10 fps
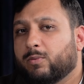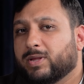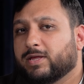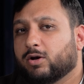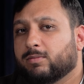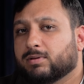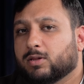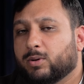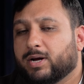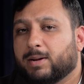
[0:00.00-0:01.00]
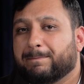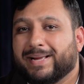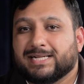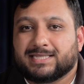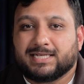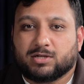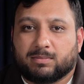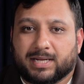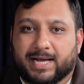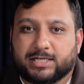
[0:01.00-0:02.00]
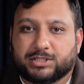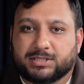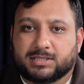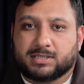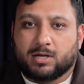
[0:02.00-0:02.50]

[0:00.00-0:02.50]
whether your employer meets these obligations,